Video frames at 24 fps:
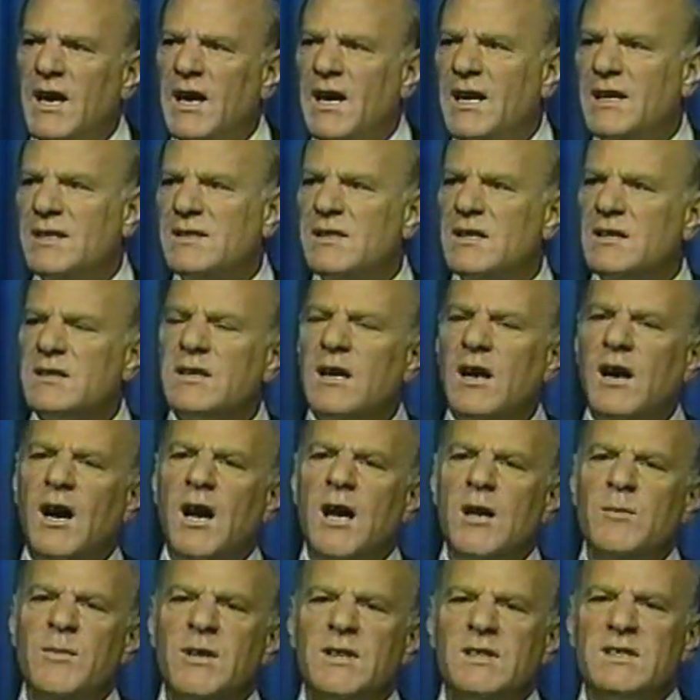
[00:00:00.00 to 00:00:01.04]
is the
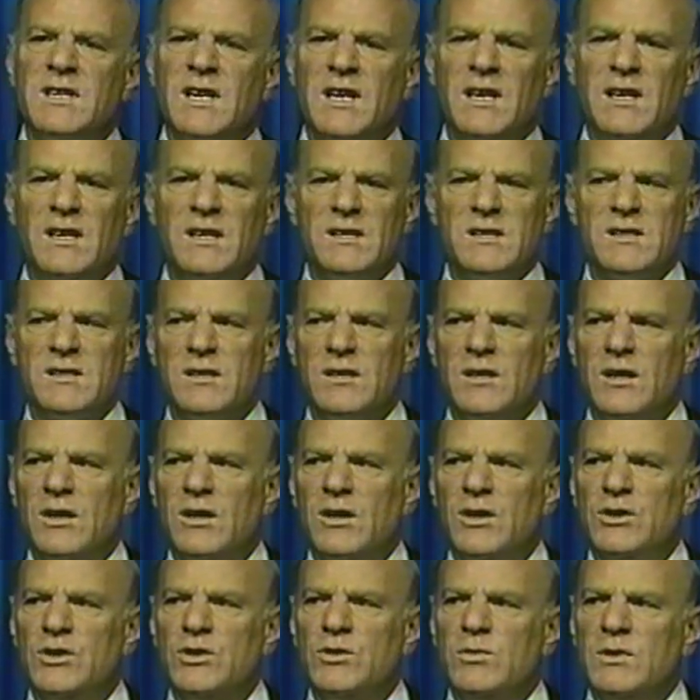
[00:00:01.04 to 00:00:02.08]
time it takes
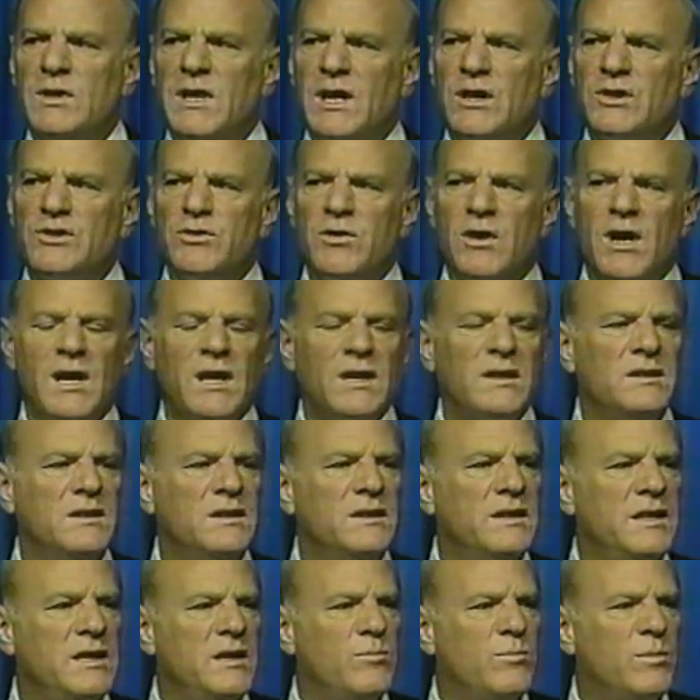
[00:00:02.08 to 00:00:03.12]
to electronically
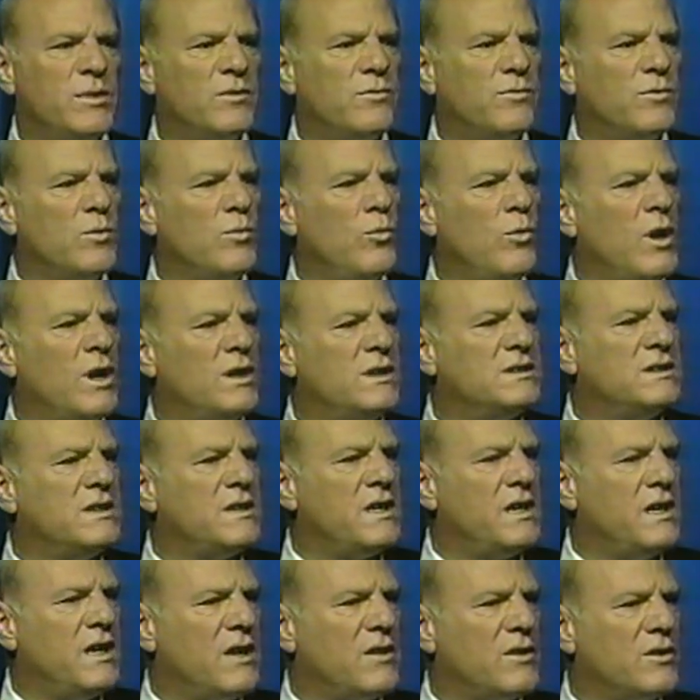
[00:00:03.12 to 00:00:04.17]
leap from one to
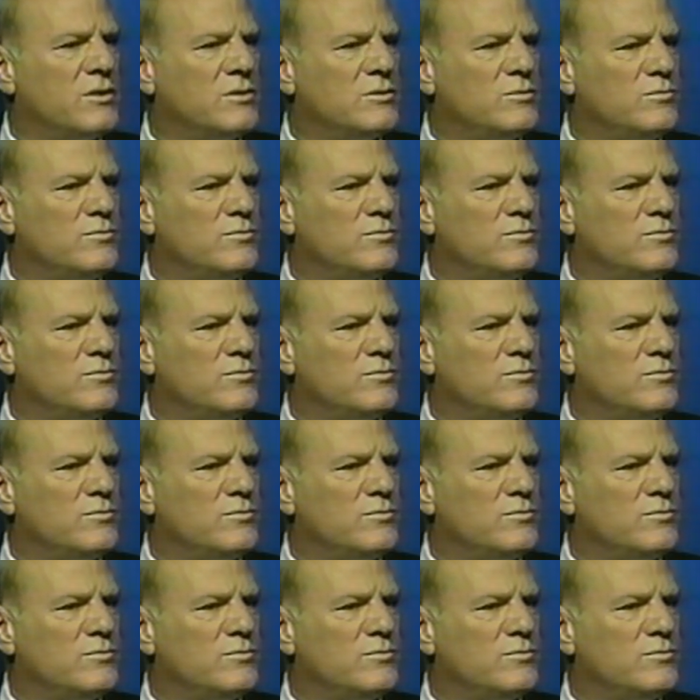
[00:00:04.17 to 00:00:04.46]
the other.